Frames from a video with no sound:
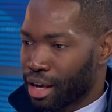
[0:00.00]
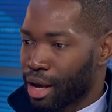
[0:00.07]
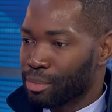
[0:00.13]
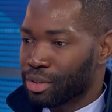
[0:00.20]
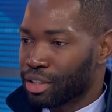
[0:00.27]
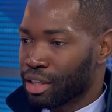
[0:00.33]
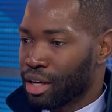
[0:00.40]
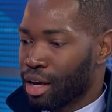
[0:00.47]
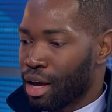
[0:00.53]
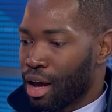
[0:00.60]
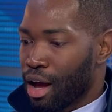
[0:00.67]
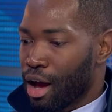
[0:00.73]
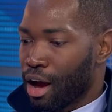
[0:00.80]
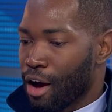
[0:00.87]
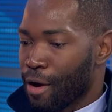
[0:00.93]
kept.
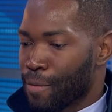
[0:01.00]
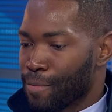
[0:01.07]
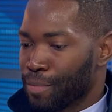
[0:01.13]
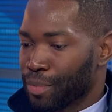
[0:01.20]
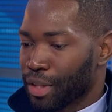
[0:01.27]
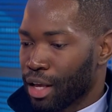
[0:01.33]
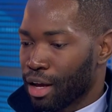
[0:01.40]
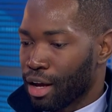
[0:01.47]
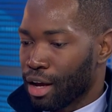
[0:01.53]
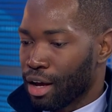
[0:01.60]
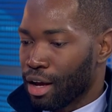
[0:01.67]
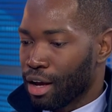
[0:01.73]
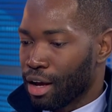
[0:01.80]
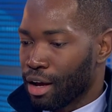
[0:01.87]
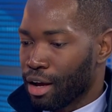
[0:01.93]
Um,
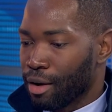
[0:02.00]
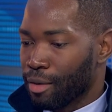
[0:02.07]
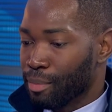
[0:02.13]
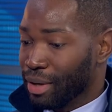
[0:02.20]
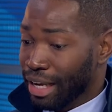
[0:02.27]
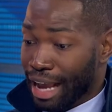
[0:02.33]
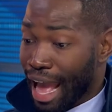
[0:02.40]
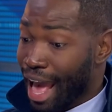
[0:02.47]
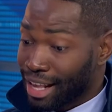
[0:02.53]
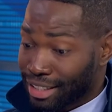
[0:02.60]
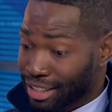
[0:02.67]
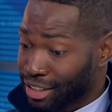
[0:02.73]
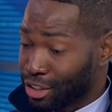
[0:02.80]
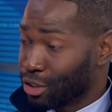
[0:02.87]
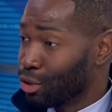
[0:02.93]
being
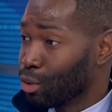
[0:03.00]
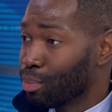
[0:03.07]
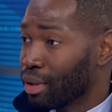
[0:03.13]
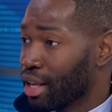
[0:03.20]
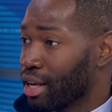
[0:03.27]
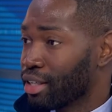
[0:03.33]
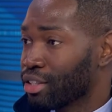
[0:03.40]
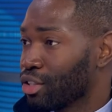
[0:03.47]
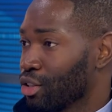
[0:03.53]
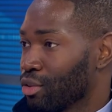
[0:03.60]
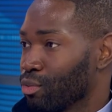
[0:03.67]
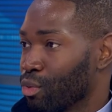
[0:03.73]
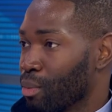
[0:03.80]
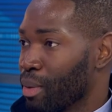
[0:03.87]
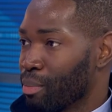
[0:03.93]
asked to do plays, to mm
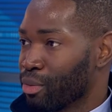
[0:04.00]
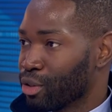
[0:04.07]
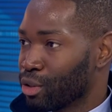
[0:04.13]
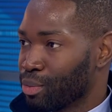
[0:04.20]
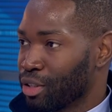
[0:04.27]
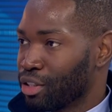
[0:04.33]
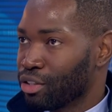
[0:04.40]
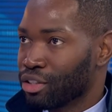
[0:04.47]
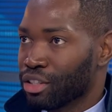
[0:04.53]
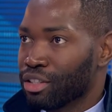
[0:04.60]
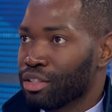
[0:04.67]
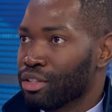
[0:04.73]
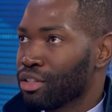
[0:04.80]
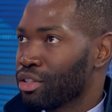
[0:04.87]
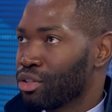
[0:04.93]
-hmm. remember
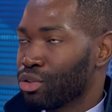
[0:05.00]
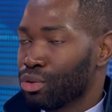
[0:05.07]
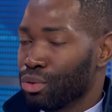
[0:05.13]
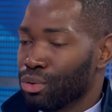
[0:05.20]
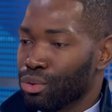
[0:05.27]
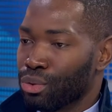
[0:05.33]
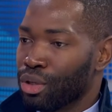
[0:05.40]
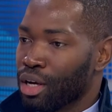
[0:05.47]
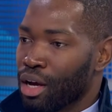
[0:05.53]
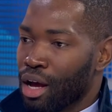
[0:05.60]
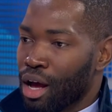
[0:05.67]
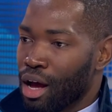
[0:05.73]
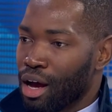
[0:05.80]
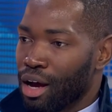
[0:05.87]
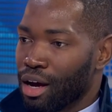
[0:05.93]
speeches, to
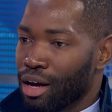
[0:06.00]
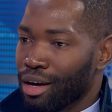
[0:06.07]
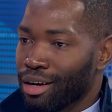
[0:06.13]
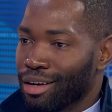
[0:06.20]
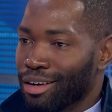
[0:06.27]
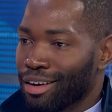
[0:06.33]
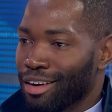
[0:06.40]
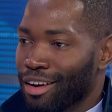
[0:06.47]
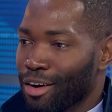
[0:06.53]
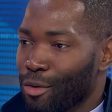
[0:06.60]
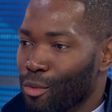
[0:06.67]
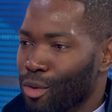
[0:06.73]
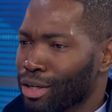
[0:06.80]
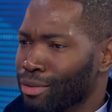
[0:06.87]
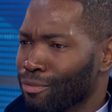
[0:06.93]
uh, uh,
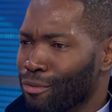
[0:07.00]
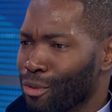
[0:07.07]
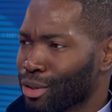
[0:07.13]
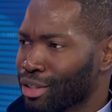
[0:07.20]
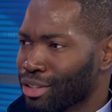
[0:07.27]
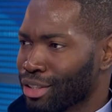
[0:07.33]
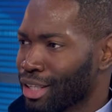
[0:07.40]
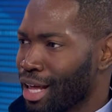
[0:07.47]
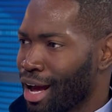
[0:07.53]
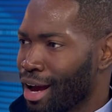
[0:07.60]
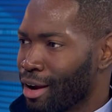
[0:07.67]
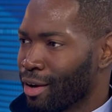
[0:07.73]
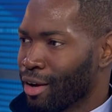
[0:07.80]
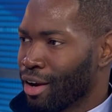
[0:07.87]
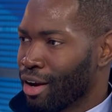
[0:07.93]
one Fourth of
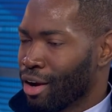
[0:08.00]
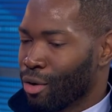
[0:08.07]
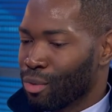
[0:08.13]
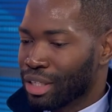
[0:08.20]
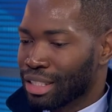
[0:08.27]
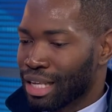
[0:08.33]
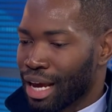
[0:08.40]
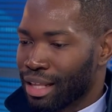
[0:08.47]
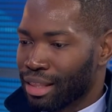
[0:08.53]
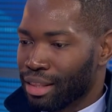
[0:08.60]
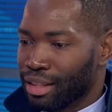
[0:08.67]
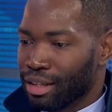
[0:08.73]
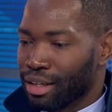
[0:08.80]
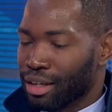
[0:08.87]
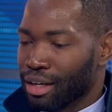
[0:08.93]
July recite
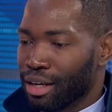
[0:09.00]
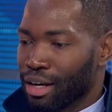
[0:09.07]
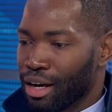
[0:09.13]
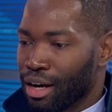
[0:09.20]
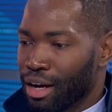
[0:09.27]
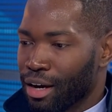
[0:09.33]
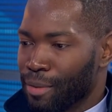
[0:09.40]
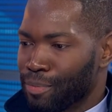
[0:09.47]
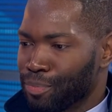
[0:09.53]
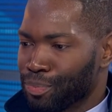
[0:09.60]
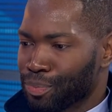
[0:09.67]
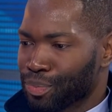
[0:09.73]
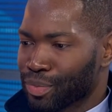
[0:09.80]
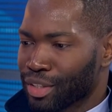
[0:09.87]
the um,